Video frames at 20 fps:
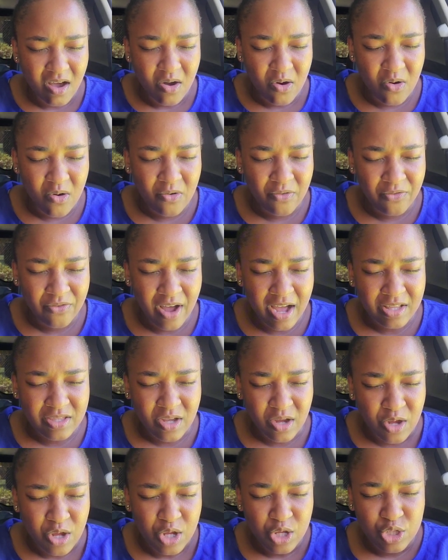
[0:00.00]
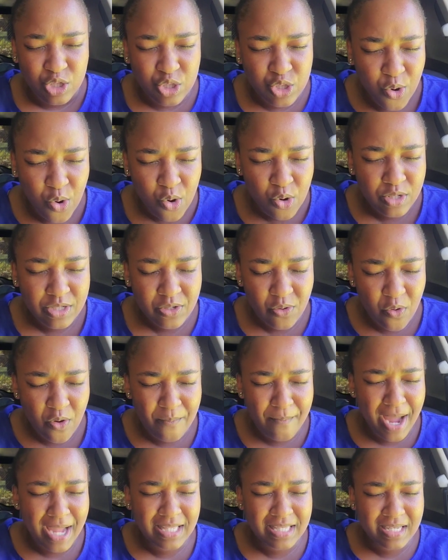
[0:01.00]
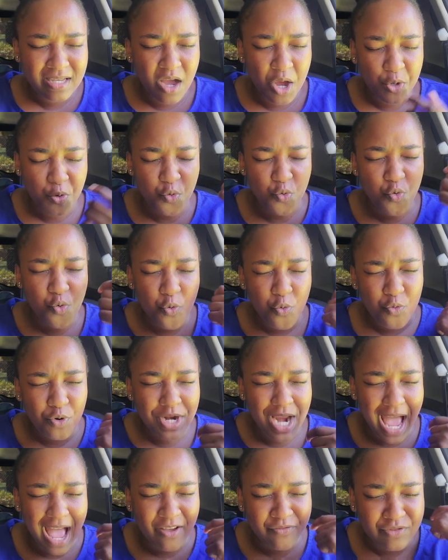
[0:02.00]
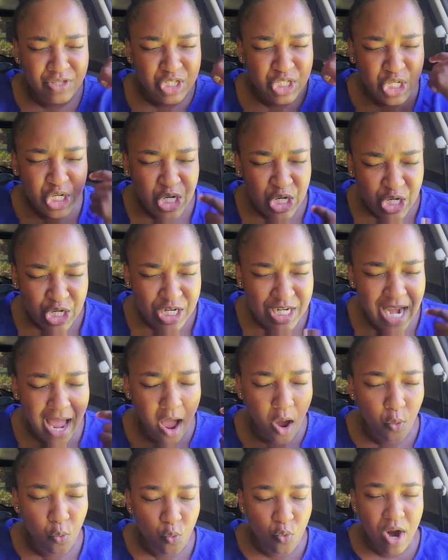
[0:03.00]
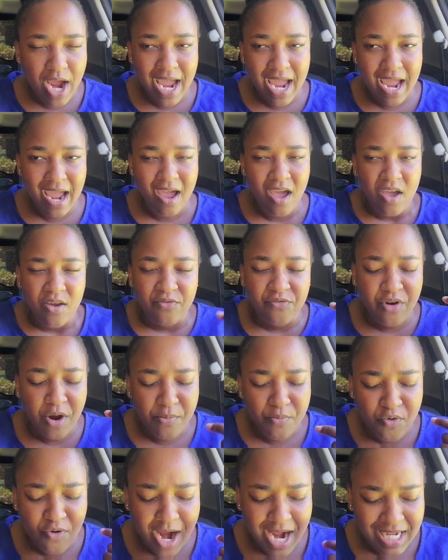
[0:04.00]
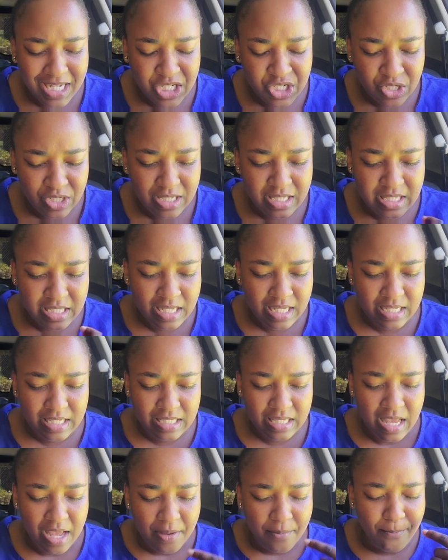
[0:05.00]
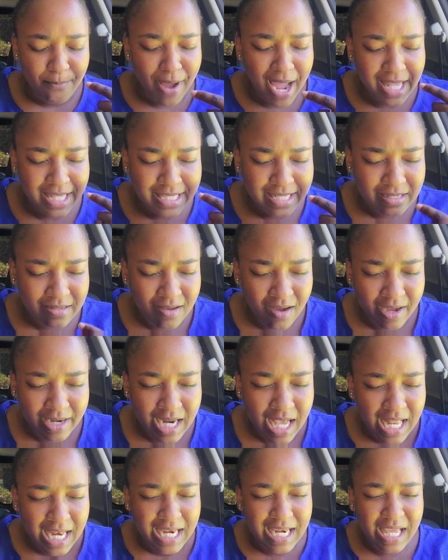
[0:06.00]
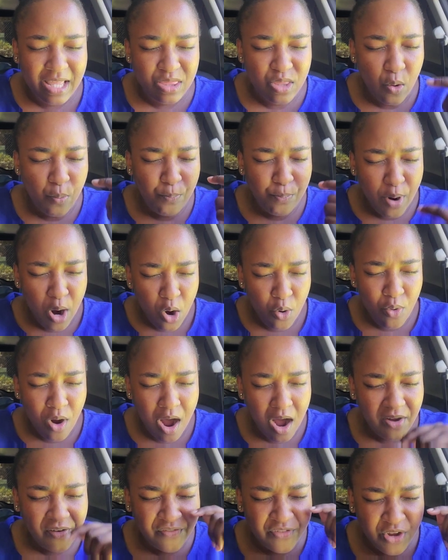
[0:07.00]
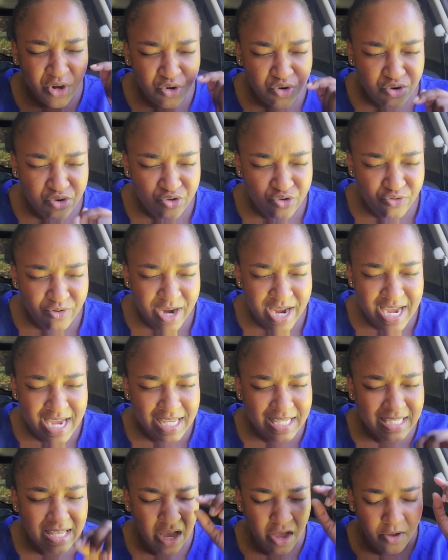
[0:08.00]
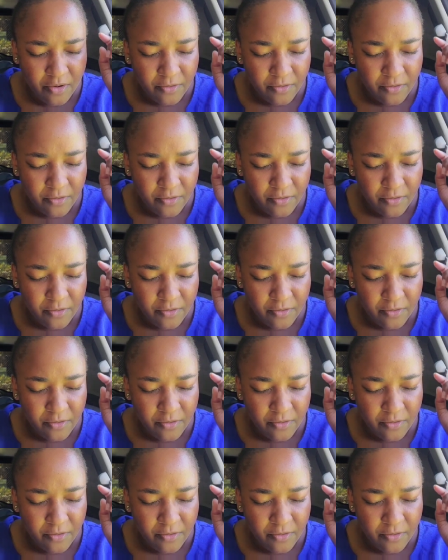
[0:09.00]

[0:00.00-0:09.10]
oh Father, those, Almighty God, who would have turned away from righteousness, Mighty God, let the power of your grace